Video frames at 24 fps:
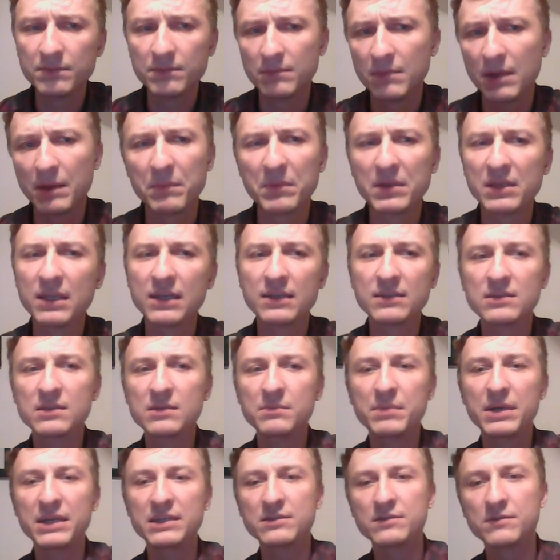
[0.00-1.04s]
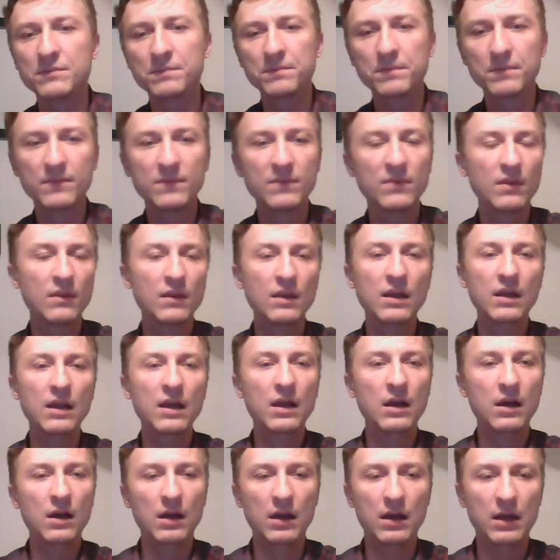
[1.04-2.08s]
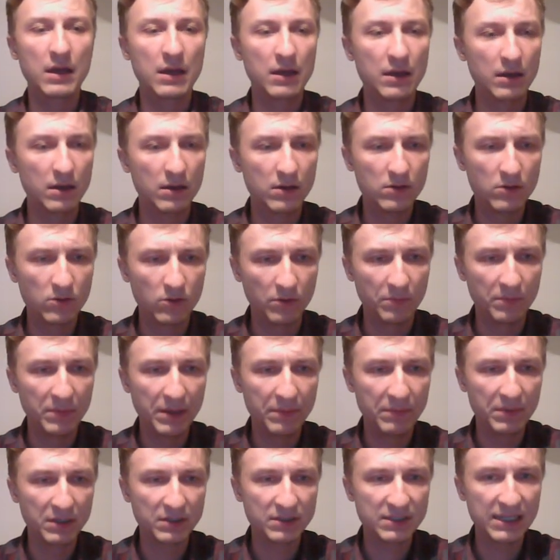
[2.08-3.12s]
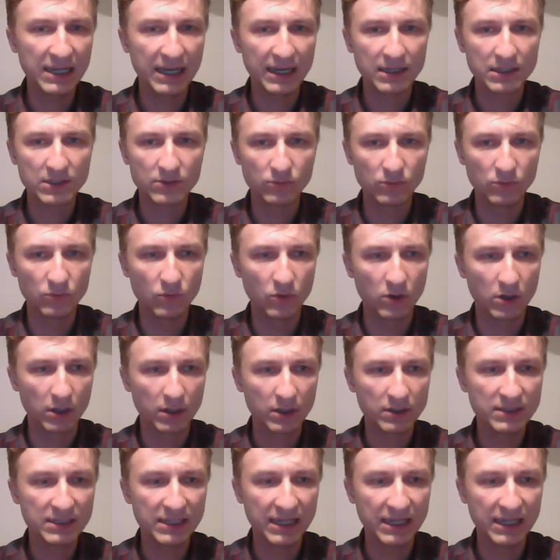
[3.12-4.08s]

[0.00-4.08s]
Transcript: Maybe that's the best. Or maybe takes would work.